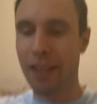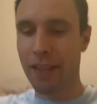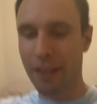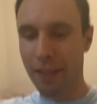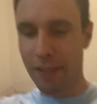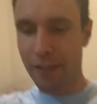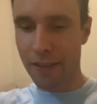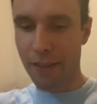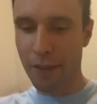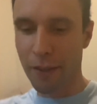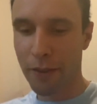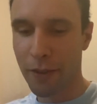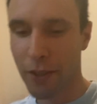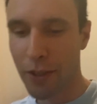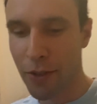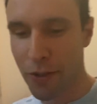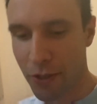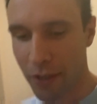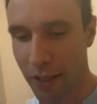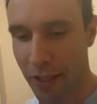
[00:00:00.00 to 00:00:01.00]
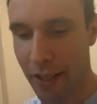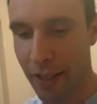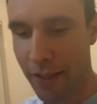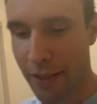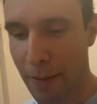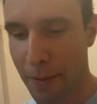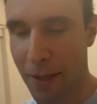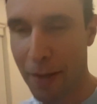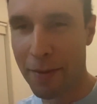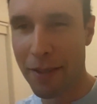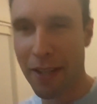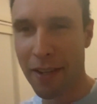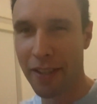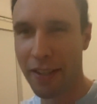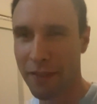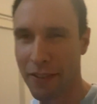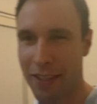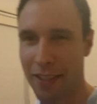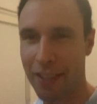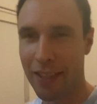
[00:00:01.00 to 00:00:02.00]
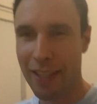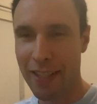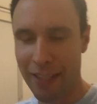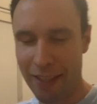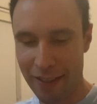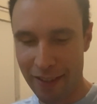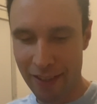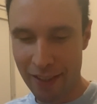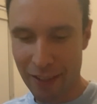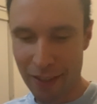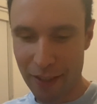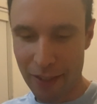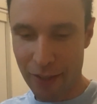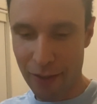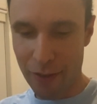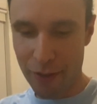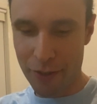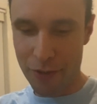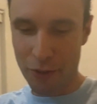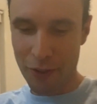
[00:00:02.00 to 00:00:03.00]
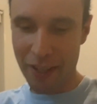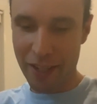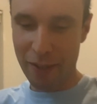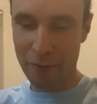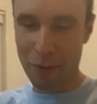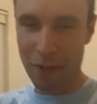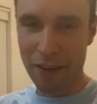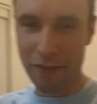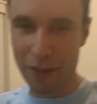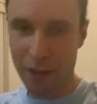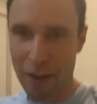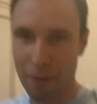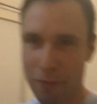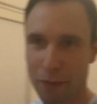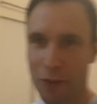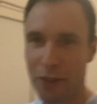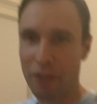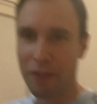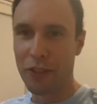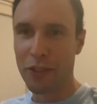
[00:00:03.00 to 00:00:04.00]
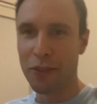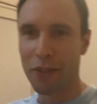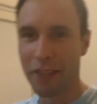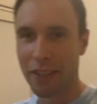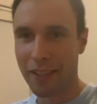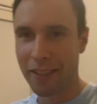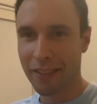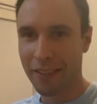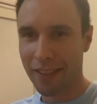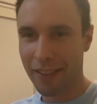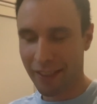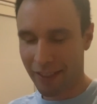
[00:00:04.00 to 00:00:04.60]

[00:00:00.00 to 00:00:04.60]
So usually, sometimes I don't even eat or drink whatever I'm reviewing